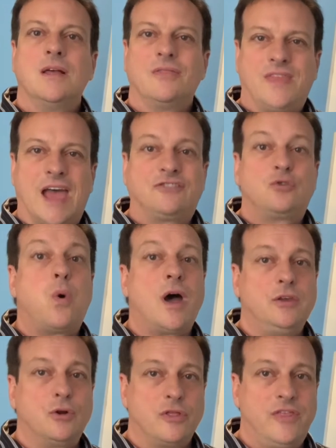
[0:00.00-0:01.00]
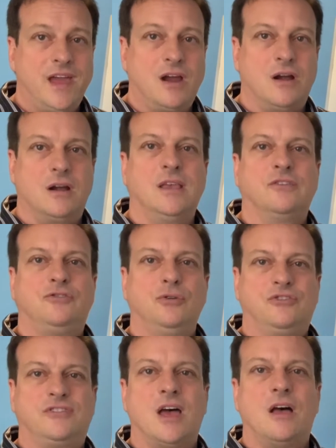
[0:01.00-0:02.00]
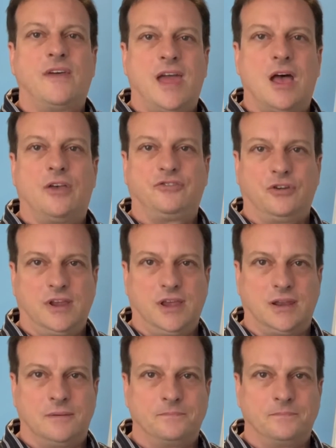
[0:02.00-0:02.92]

that's why you're there, is to sell the house you're in.